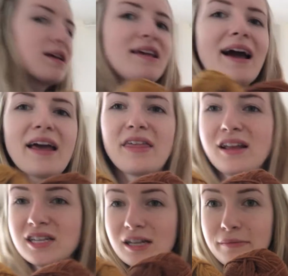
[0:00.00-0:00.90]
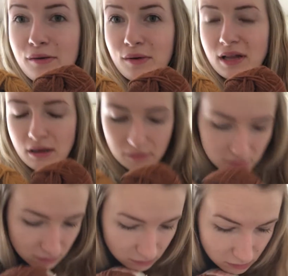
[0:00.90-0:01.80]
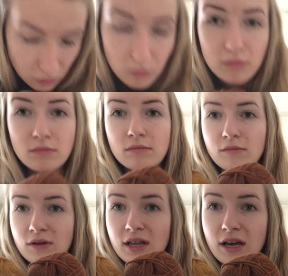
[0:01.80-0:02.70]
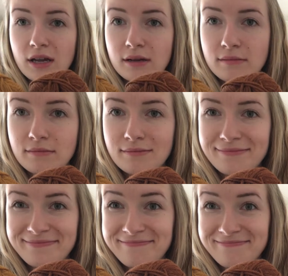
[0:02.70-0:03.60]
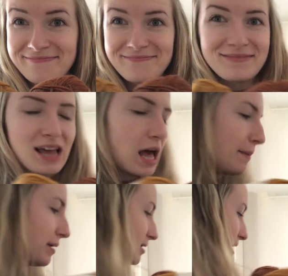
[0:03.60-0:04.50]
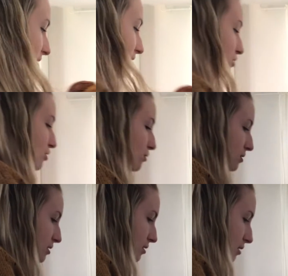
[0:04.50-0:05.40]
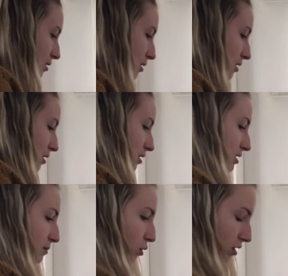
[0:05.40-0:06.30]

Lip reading: yeah, I think it's going to be really good. I'm excited to introduce some more